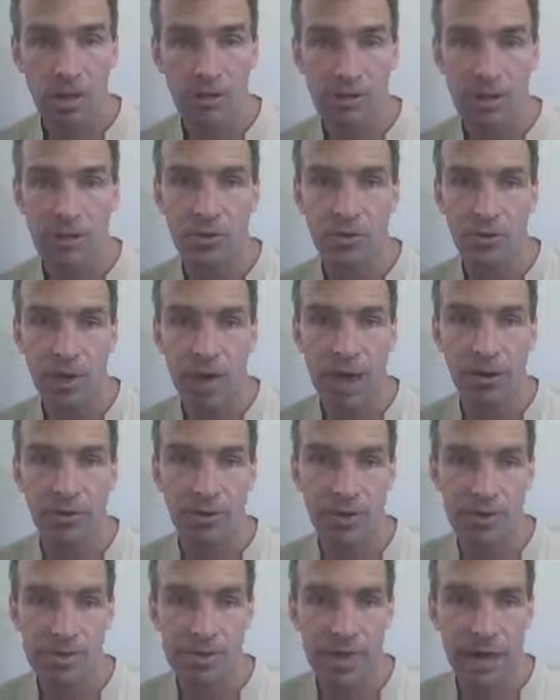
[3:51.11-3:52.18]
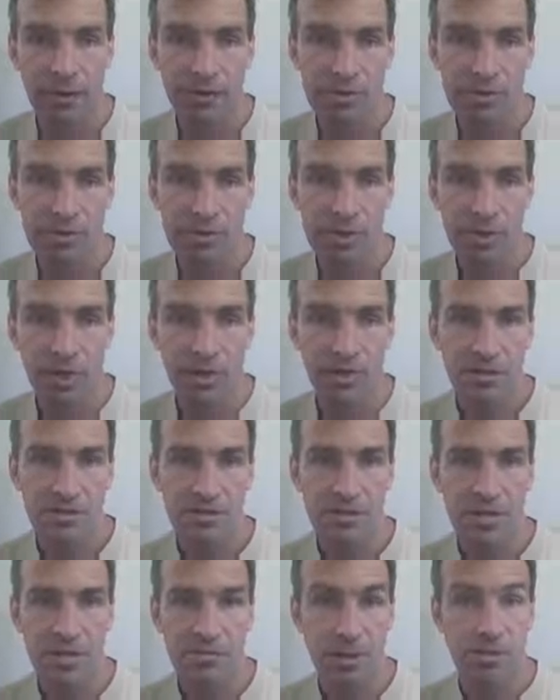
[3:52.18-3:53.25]
that you allow in this house. There's
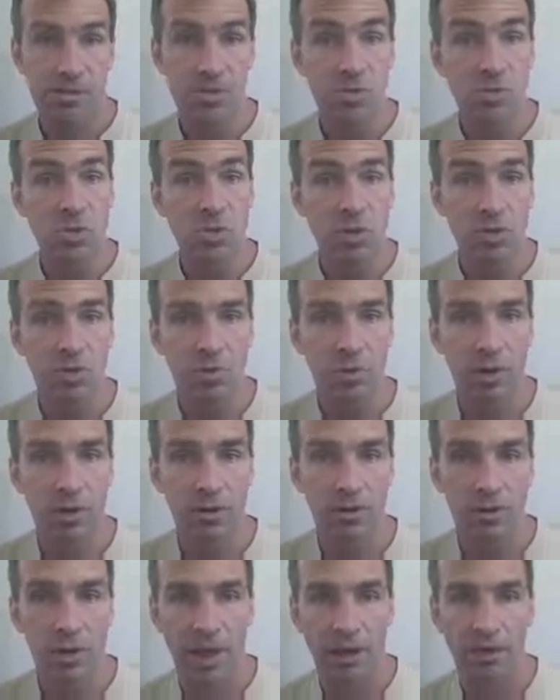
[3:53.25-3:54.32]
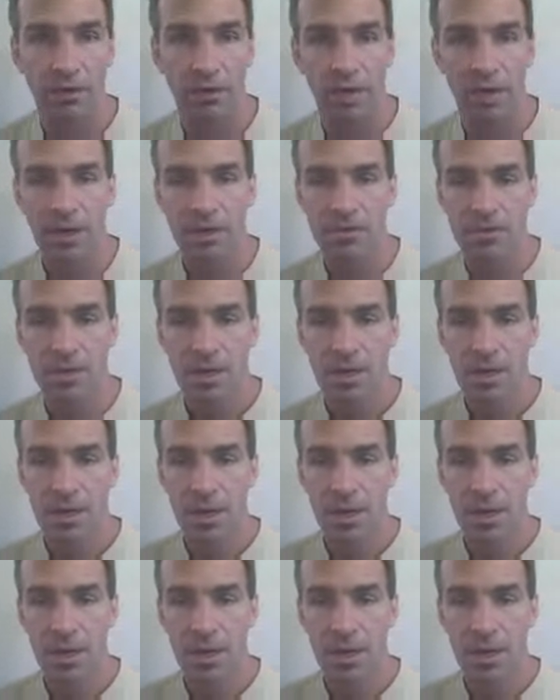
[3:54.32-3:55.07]
things maybe you don't want to allow in the house.